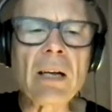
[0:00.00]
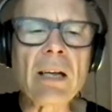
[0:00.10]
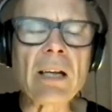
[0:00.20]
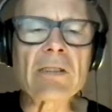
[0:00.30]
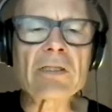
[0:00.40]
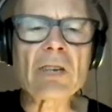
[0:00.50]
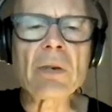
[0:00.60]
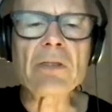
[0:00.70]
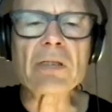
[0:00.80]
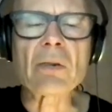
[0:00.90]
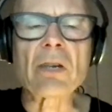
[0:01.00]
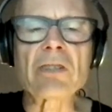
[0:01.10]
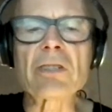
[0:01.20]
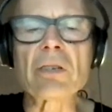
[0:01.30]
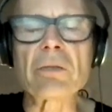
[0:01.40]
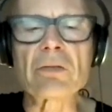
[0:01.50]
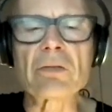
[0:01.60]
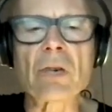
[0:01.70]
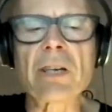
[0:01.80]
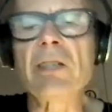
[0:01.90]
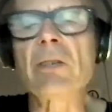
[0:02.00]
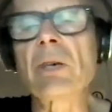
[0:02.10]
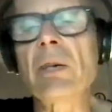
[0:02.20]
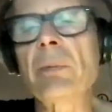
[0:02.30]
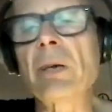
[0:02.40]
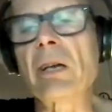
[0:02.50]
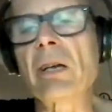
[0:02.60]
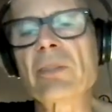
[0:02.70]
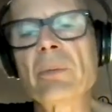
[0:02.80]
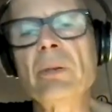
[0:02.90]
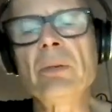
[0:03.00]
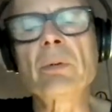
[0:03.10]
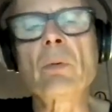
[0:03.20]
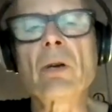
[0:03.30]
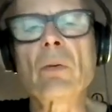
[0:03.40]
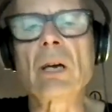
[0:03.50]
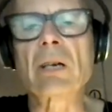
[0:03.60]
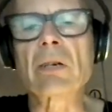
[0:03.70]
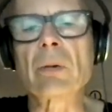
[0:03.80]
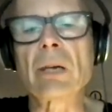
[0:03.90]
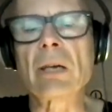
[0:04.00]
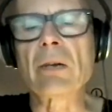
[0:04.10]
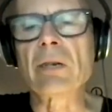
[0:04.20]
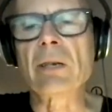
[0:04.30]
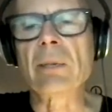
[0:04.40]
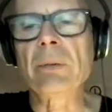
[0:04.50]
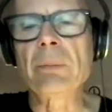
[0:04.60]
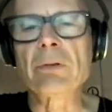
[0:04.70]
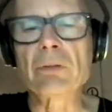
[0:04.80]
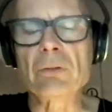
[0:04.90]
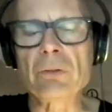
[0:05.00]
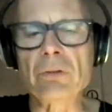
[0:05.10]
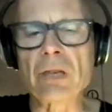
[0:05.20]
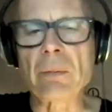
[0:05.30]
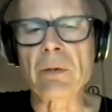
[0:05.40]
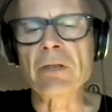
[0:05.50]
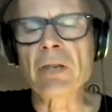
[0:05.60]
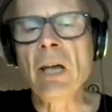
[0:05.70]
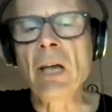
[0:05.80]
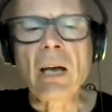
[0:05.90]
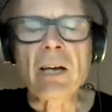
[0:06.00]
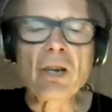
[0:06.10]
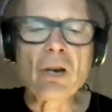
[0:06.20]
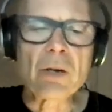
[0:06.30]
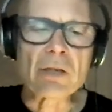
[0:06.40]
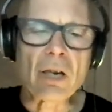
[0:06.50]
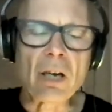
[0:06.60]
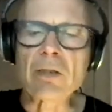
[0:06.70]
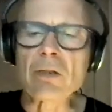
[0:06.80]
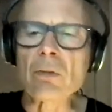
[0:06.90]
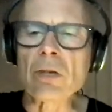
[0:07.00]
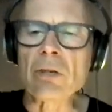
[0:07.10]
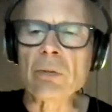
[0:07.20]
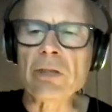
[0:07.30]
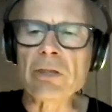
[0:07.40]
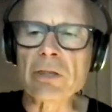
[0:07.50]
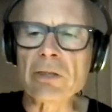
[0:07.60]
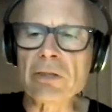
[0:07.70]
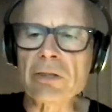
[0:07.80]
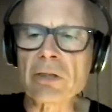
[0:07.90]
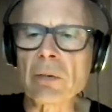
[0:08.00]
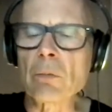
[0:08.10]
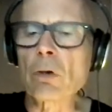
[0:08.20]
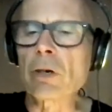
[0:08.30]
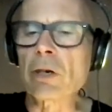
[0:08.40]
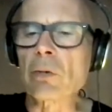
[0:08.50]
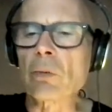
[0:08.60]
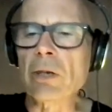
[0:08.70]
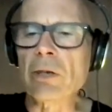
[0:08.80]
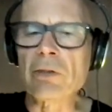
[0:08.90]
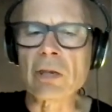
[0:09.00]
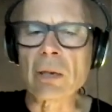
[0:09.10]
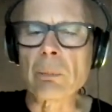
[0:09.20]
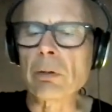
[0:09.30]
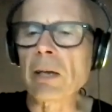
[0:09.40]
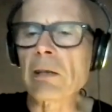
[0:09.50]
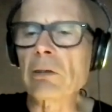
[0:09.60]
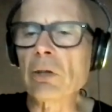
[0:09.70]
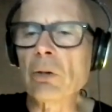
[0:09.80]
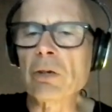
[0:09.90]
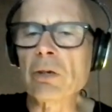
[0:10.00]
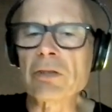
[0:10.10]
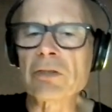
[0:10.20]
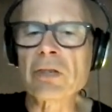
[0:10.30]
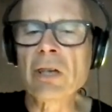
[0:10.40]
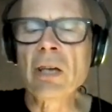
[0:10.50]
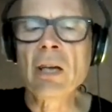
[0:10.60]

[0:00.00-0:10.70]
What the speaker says: it's always a question of striking the right balance. I mean, people want to walk around and people do damage. I know at Cottonwood, we did some work with black locust,